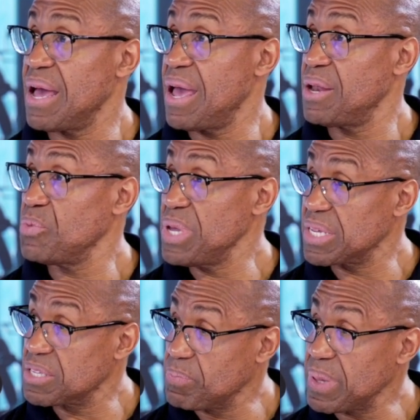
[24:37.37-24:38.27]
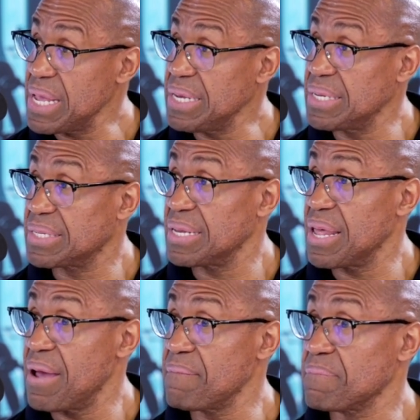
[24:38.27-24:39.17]
and we explain it to
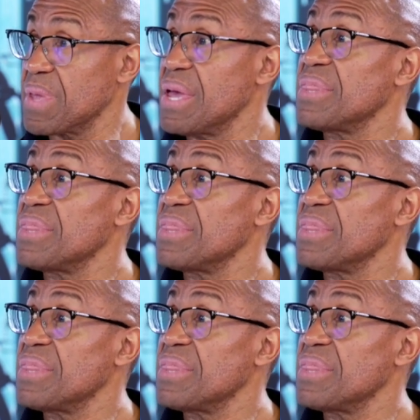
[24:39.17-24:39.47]
them,